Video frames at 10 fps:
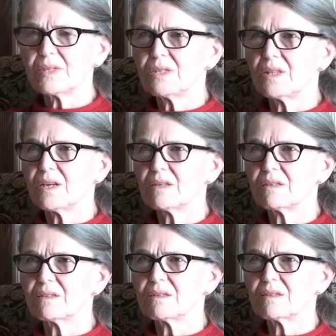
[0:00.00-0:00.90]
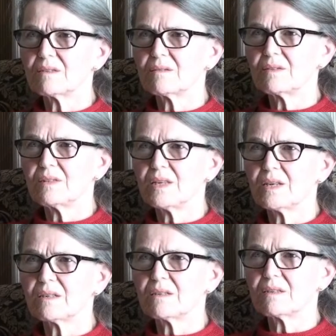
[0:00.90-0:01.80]
in that uh, in
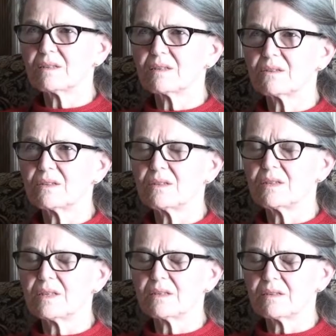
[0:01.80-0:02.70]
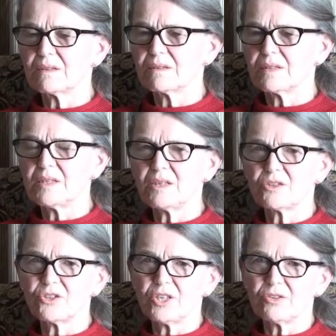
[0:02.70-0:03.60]
that uh, in that heat
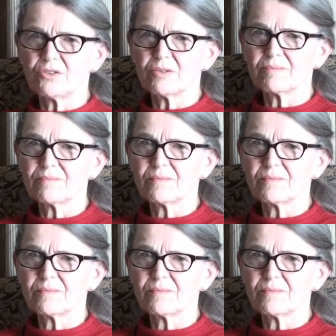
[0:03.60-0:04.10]
exchanger